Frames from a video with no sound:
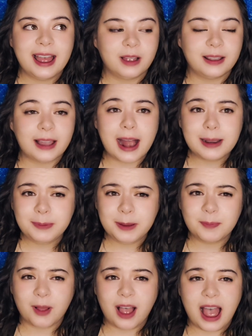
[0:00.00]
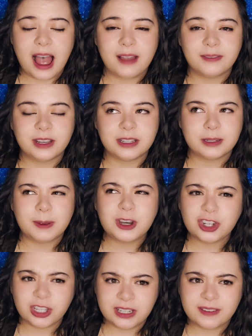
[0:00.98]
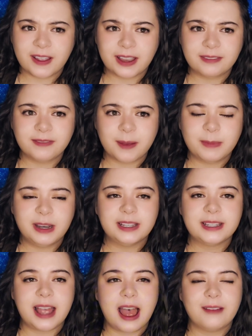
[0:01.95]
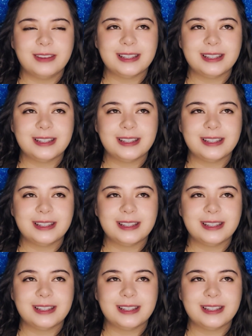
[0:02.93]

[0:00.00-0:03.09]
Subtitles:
a lot of people have, especially divine feminines have,